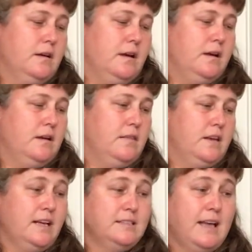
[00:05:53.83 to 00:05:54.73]
And the
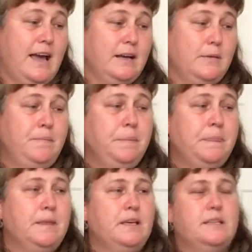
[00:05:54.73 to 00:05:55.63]
next item
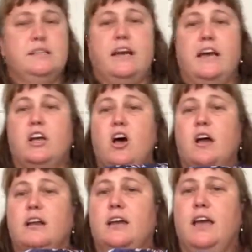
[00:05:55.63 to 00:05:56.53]
is the
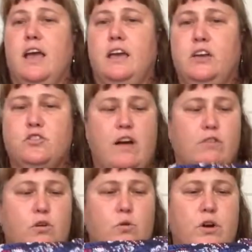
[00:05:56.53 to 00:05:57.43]
Iconic Hanging
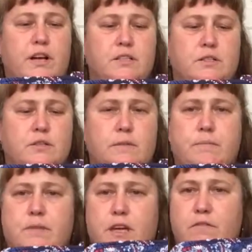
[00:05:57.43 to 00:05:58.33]
Travel Organizer
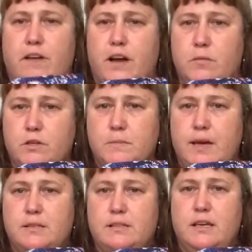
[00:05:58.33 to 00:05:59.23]
in Fireworks
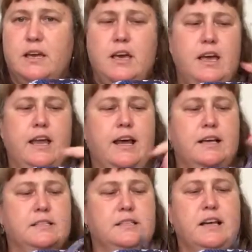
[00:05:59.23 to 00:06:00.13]
Paisley. It
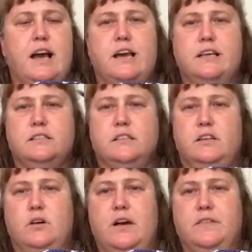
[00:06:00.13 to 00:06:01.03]
has the ties, you
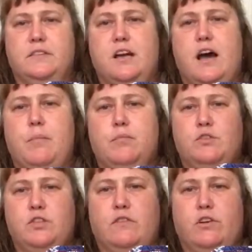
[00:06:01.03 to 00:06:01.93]
know, at the top,
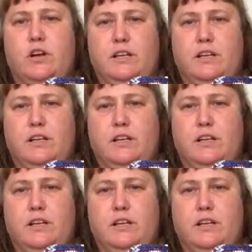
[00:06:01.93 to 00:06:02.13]
which I've already